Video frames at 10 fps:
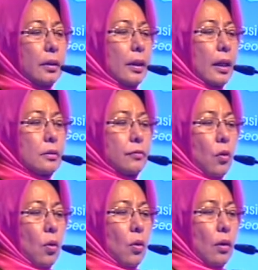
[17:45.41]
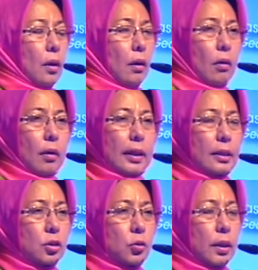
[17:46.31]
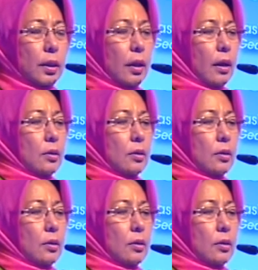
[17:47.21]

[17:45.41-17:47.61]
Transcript: class 4 or class 3.